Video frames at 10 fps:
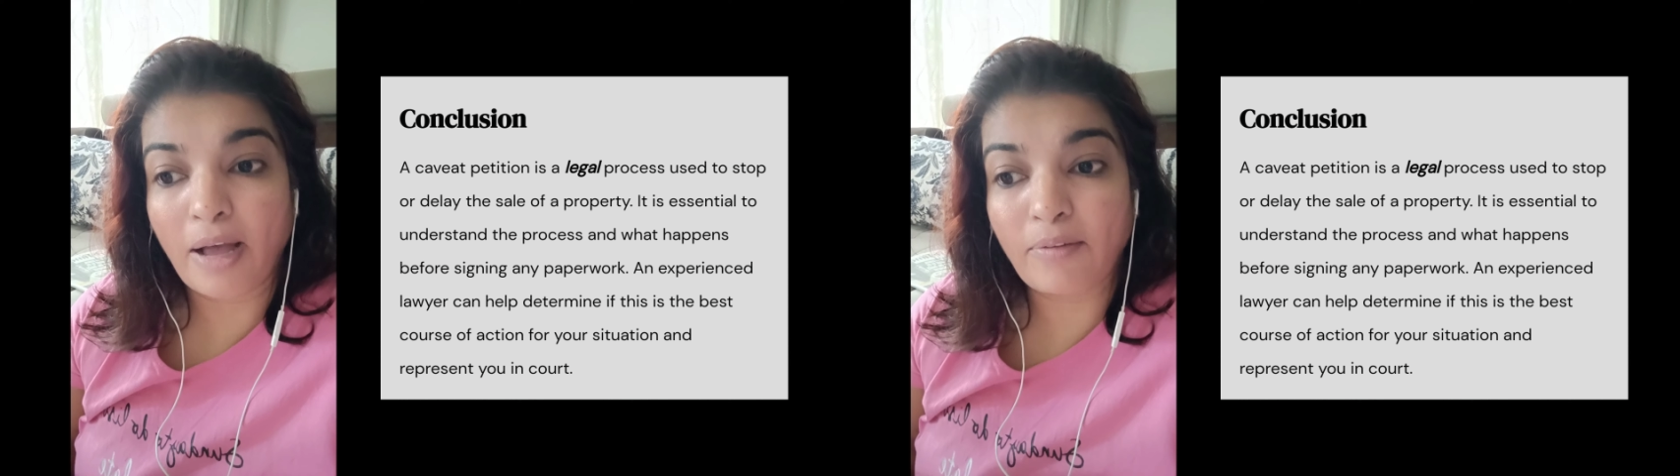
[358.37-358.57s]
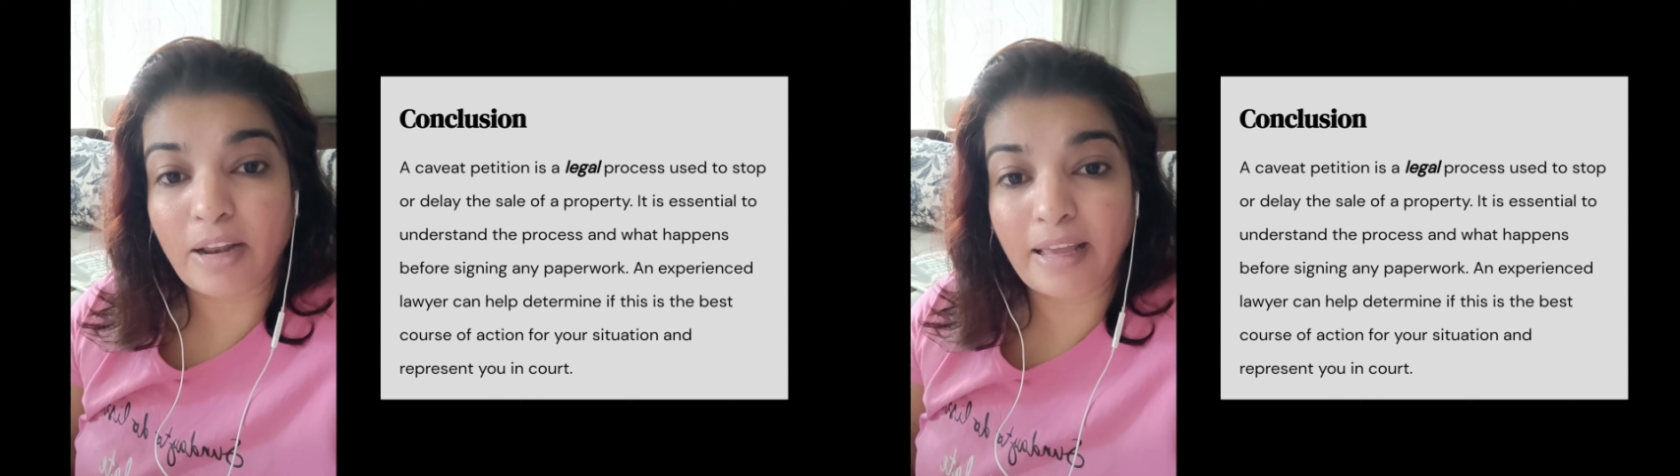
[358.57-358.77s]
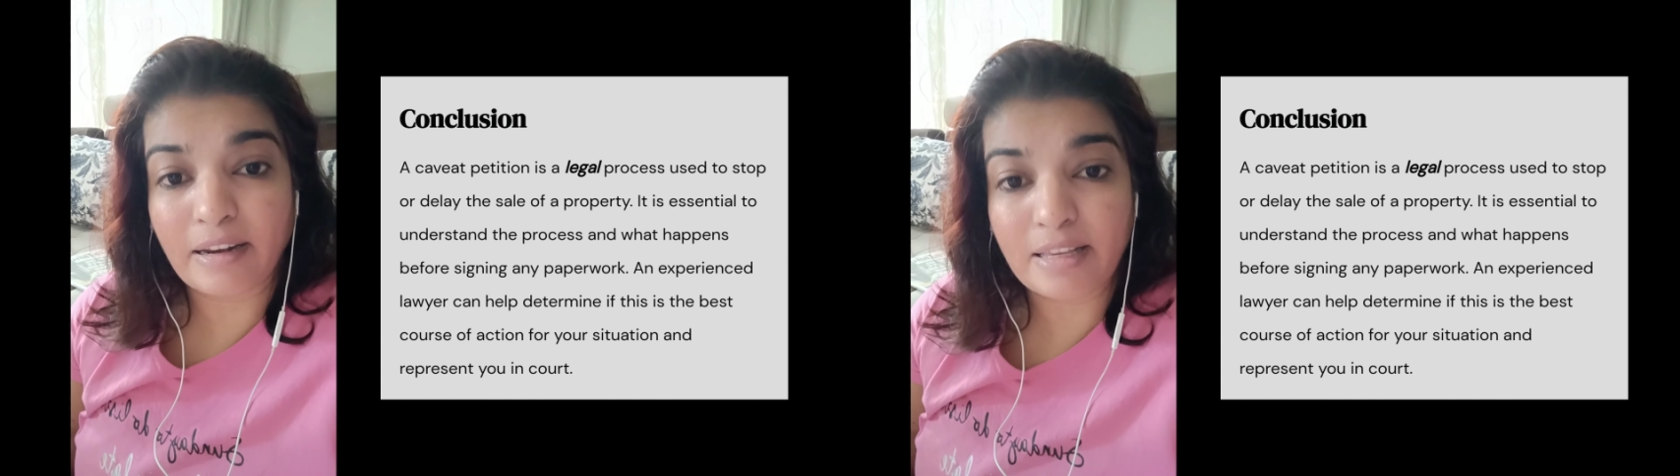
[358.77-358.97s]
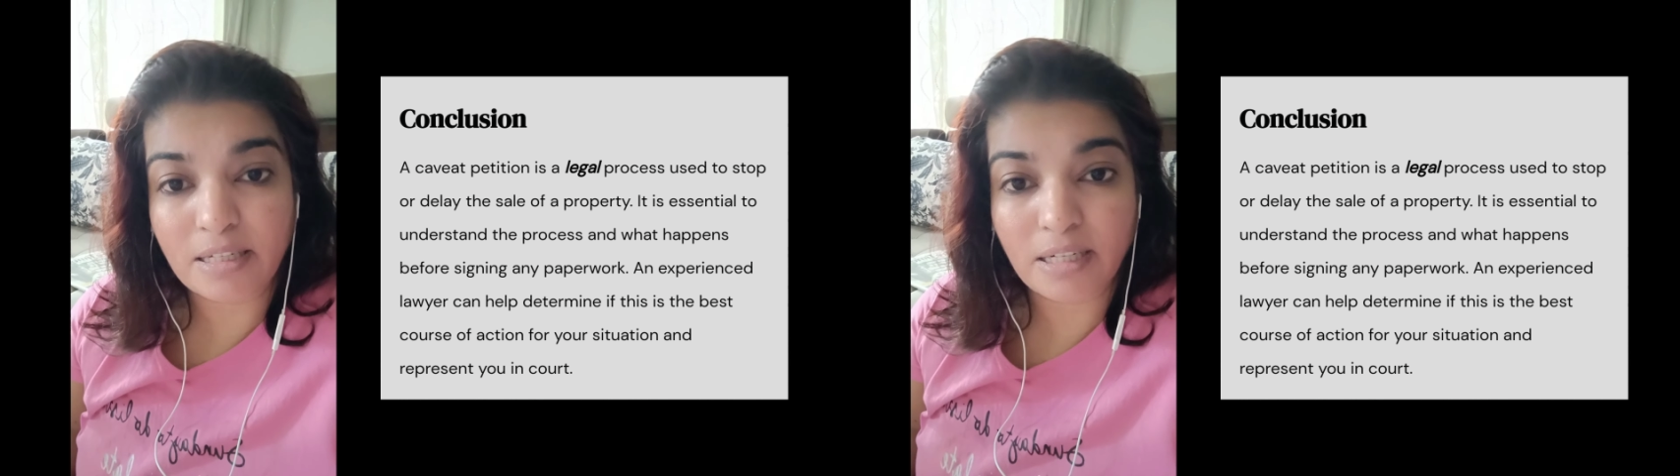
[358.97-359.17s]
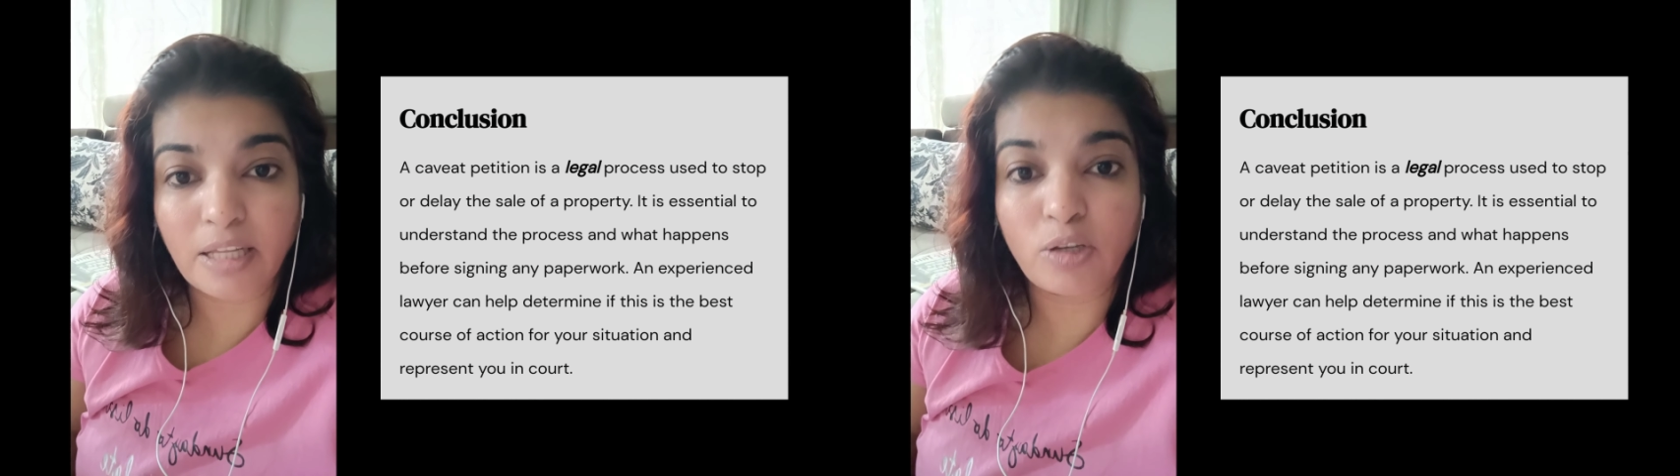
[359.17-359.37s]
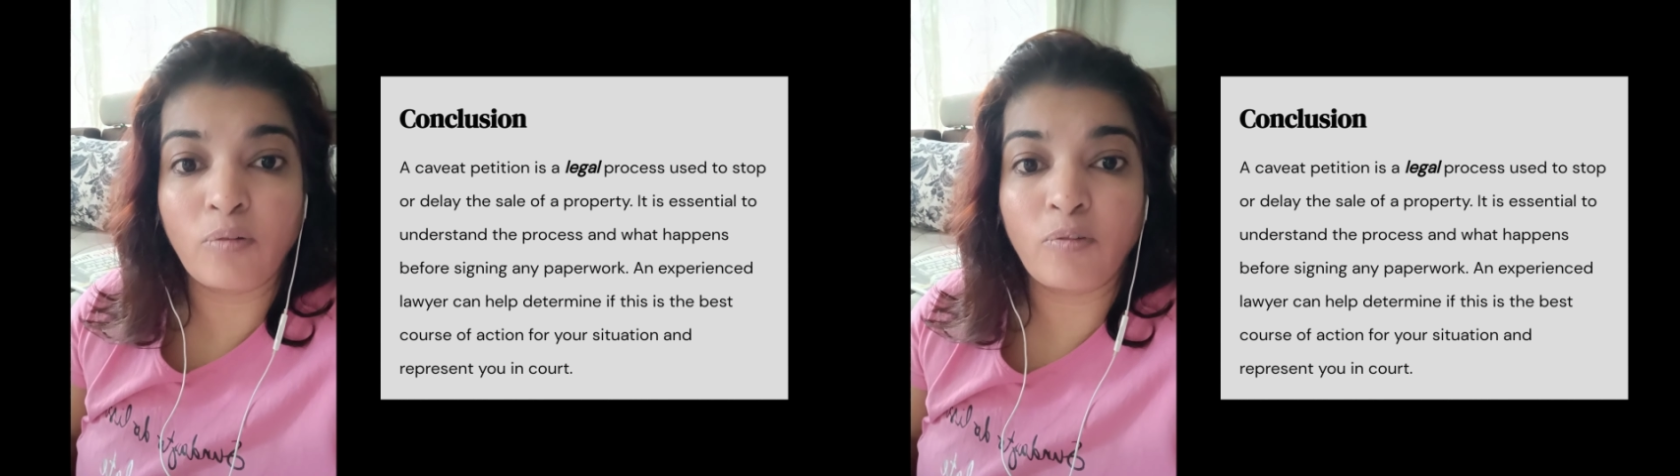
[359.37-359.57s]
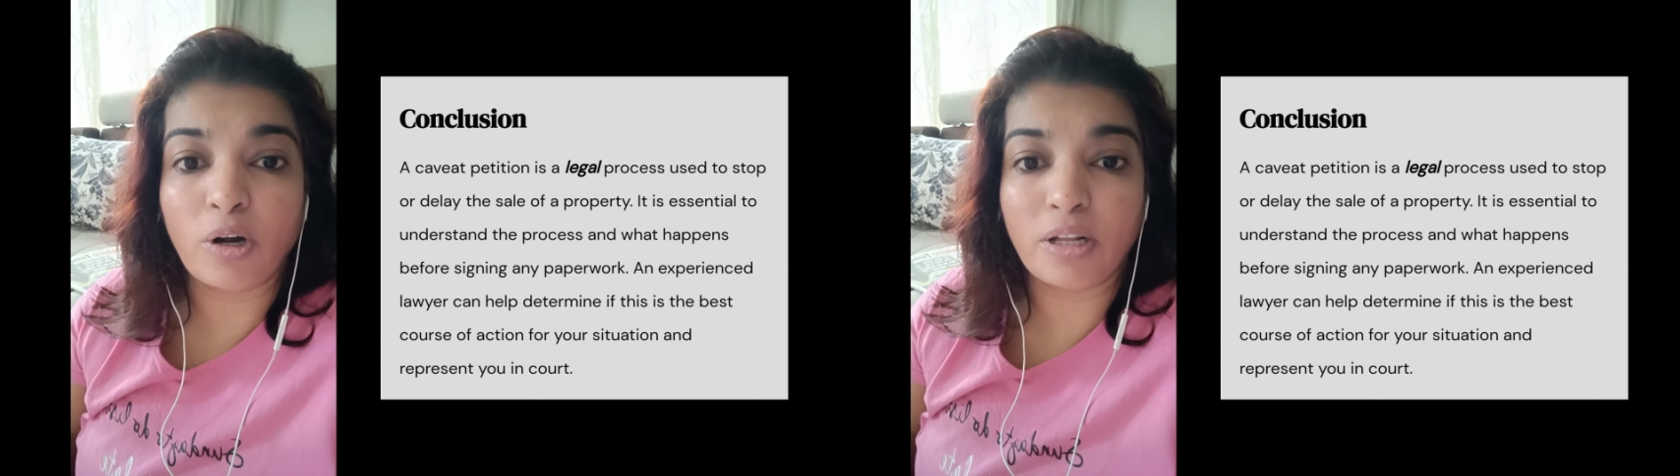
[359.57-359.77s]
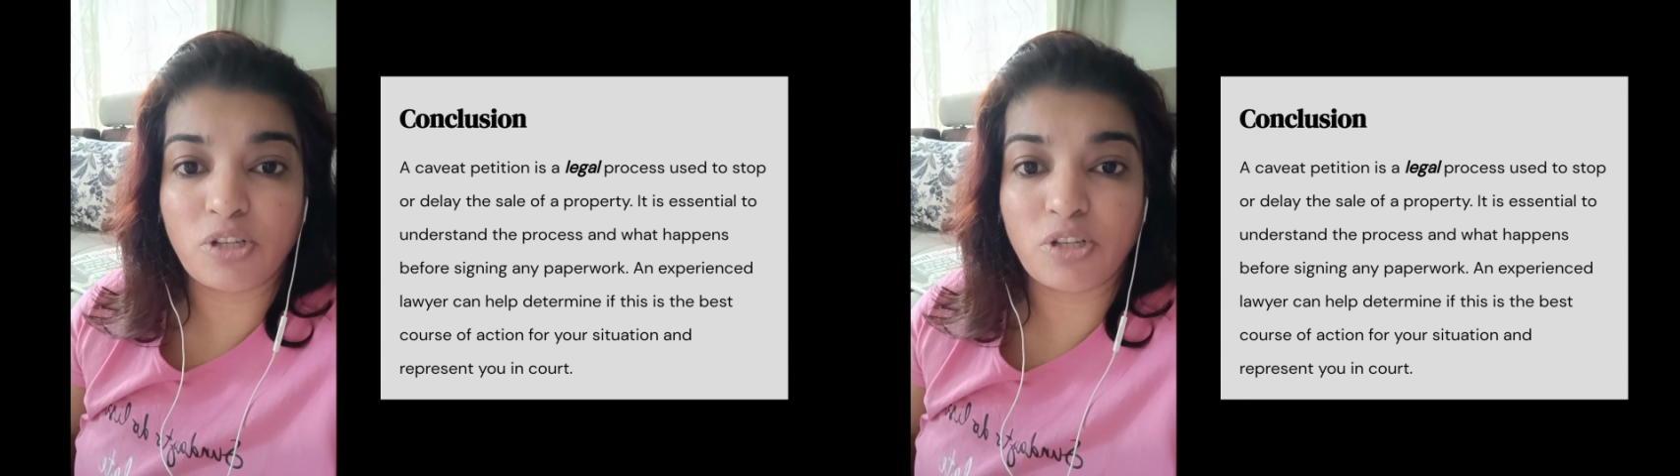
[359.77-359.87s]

have like recently you have got